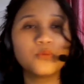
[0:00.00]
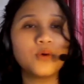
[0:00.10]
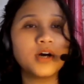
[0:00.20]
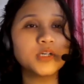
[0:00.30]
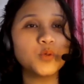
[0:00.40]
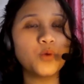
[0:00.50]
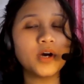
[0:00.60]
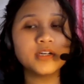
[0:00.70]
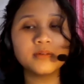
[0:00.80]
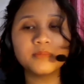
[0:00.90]
Welcome,
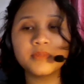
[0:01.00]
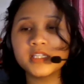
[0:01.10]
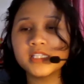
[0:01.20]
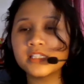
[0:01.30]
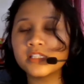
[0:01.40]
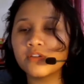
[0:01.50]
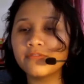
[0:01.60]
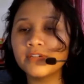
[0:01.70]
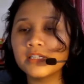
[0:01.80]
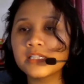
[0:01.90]
welcome. This is your
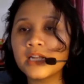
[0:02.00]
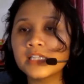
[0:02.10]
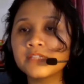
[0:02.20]
first class.